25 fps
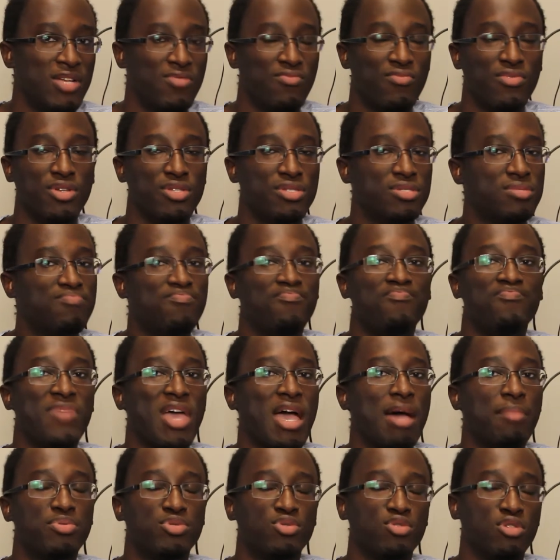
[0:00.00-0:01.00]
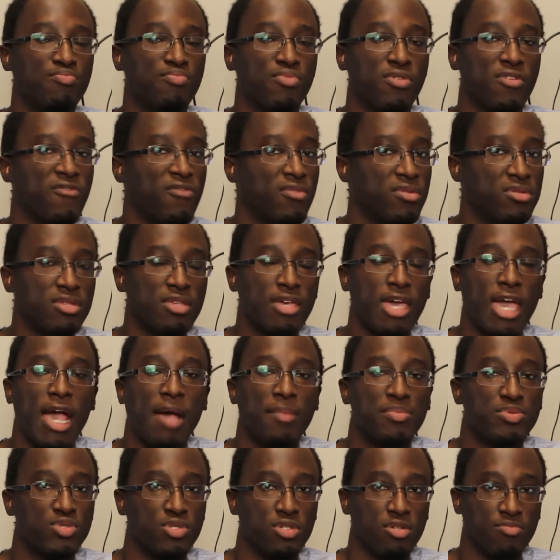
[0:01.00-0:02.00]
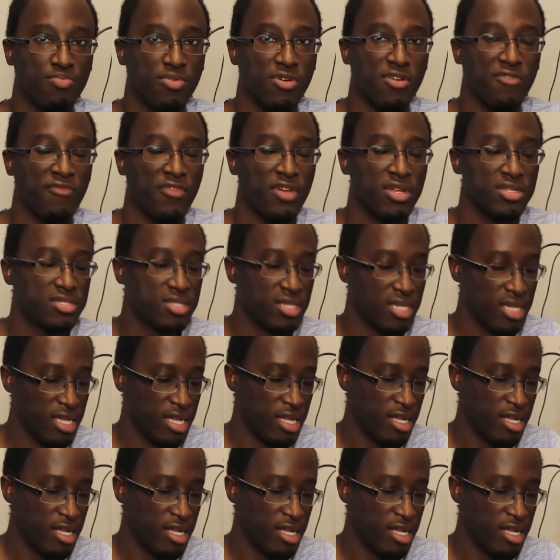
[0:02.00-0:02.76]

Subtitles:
was absolutely perfect. Absolutely perfect.